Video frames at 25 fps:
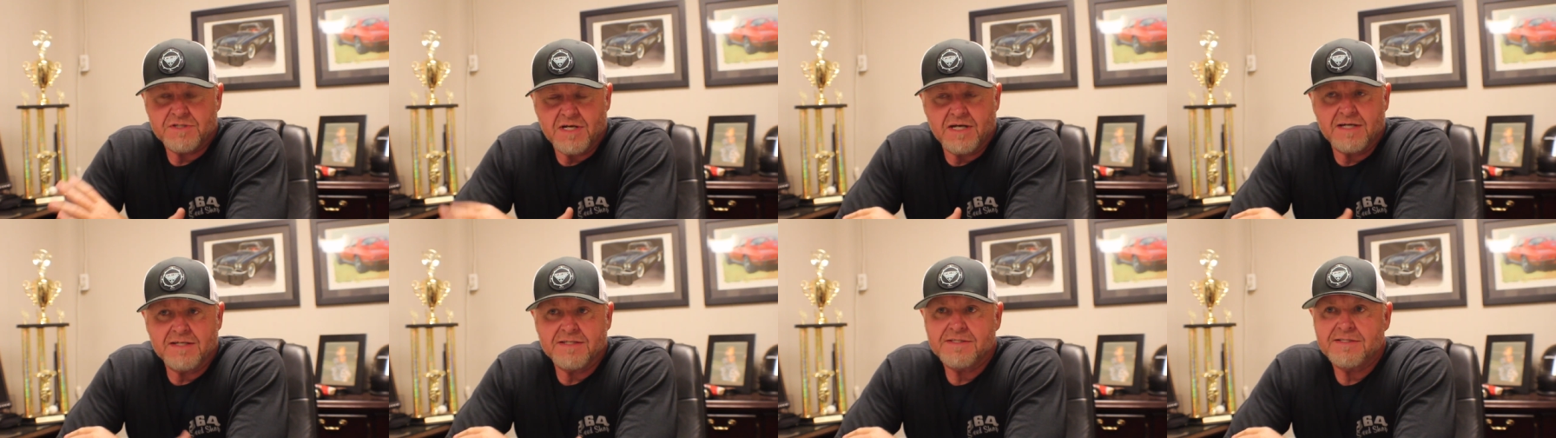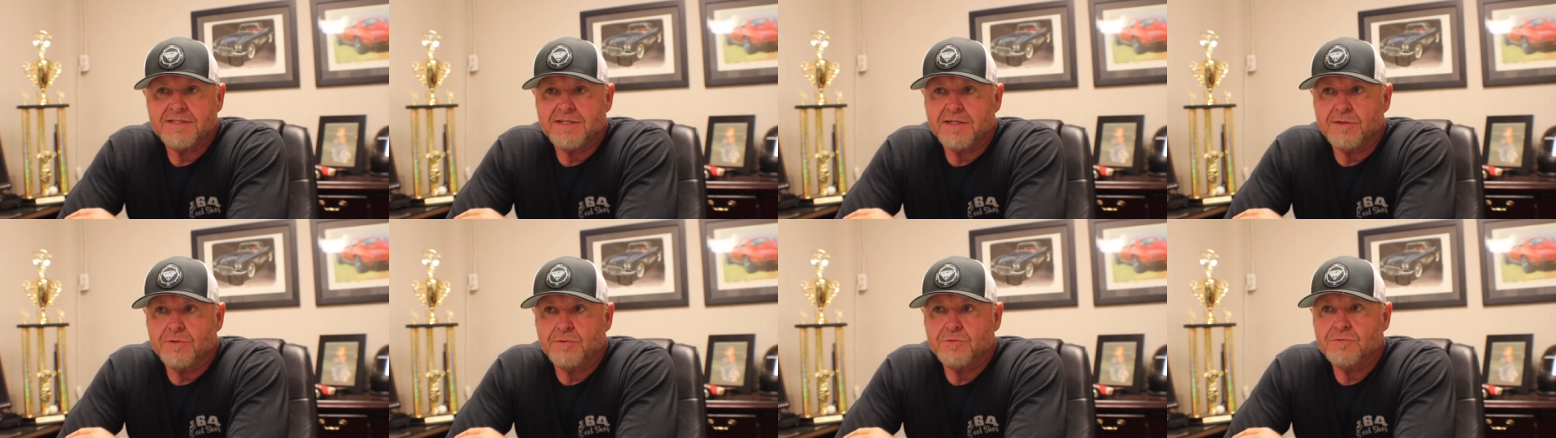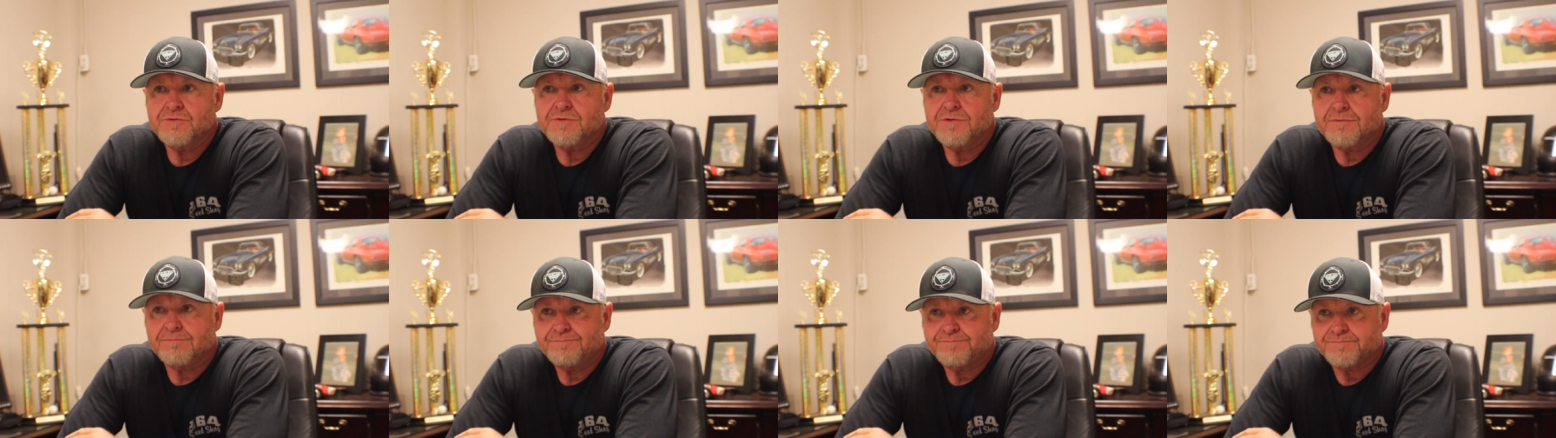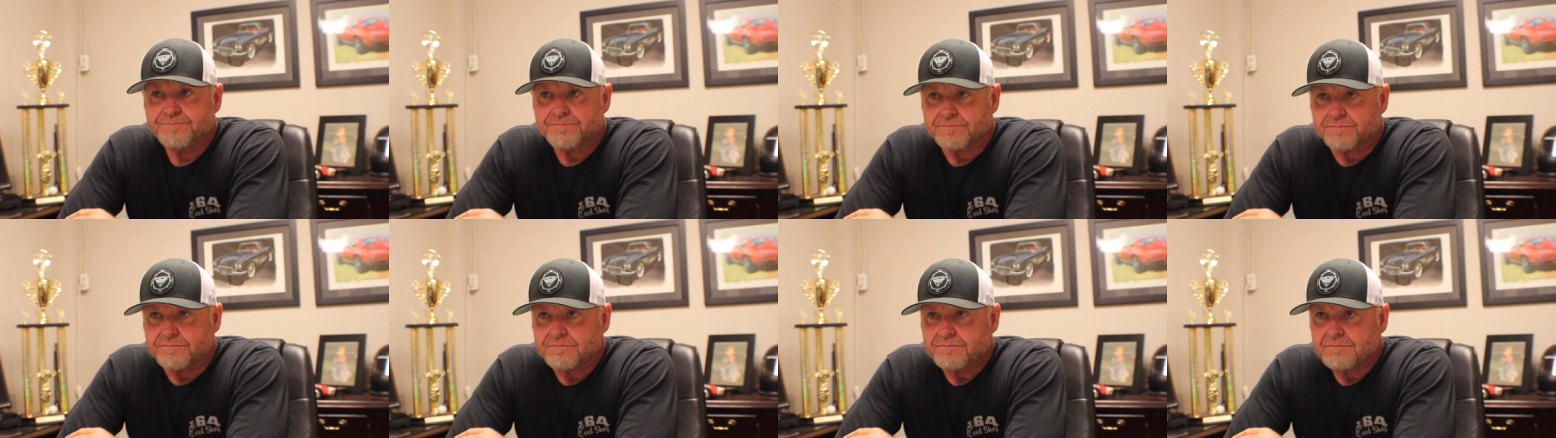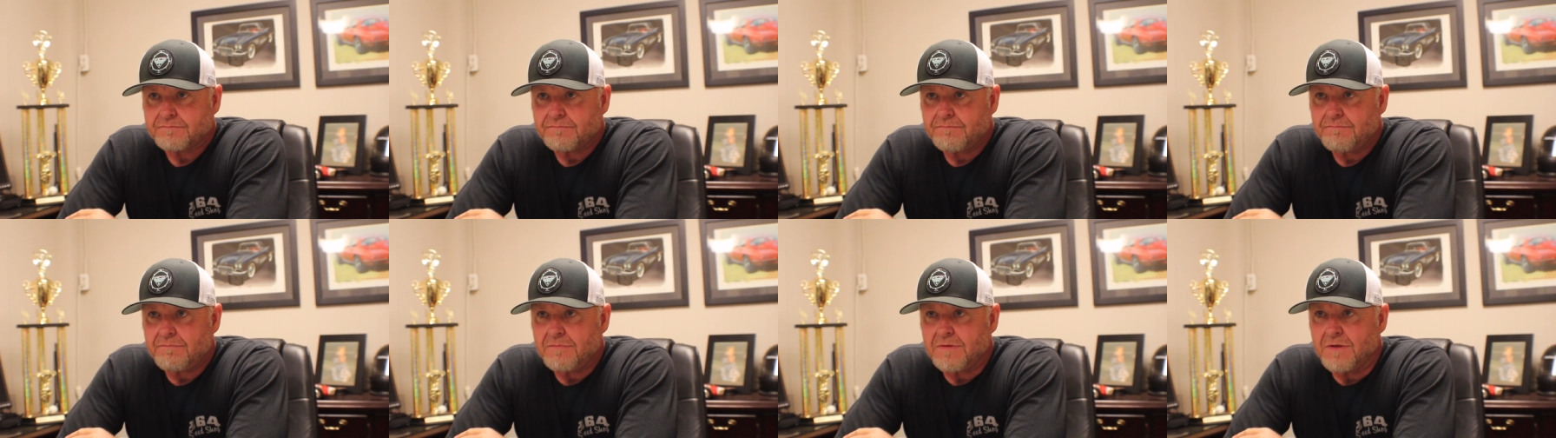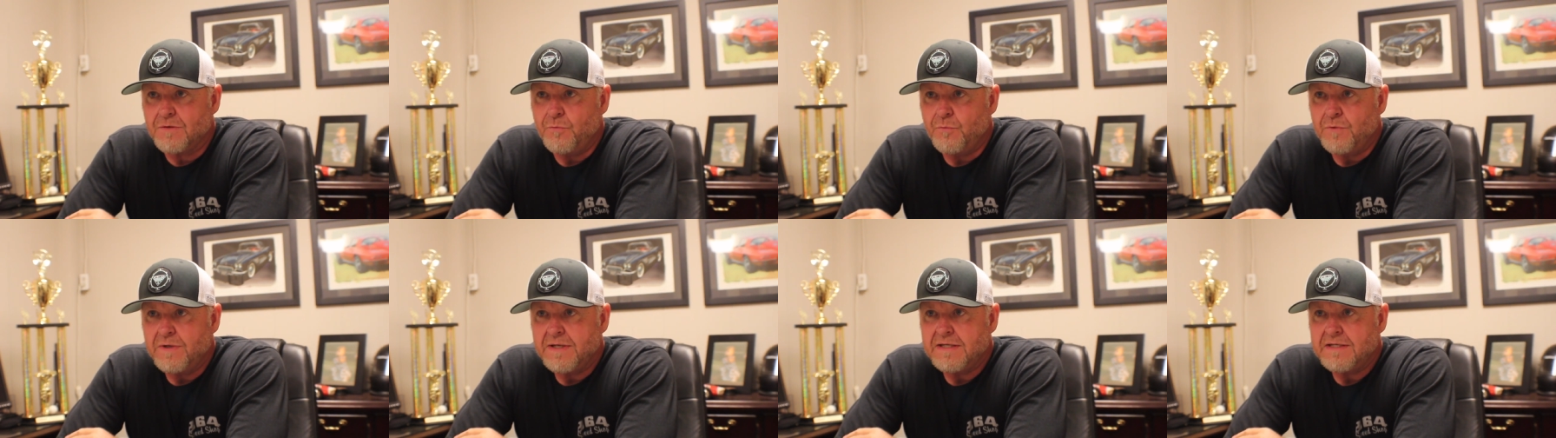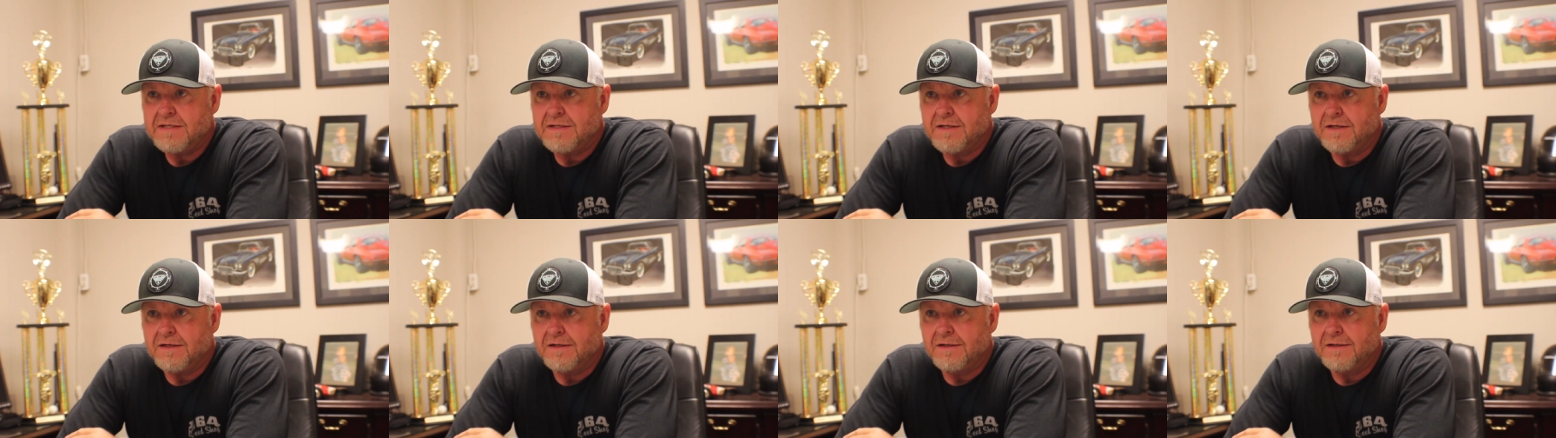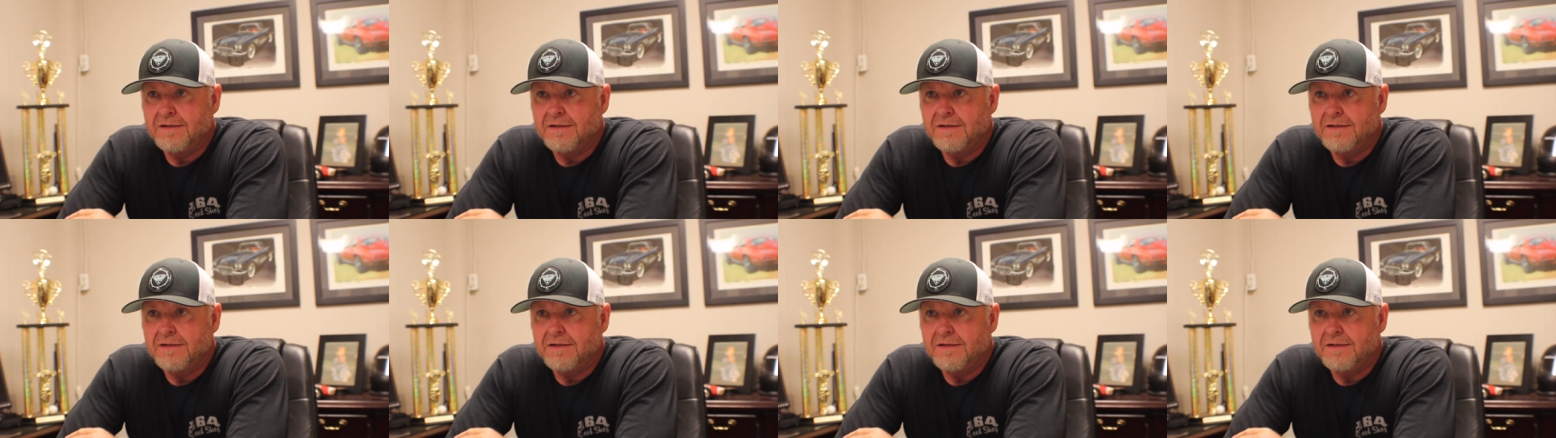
John Suttles, we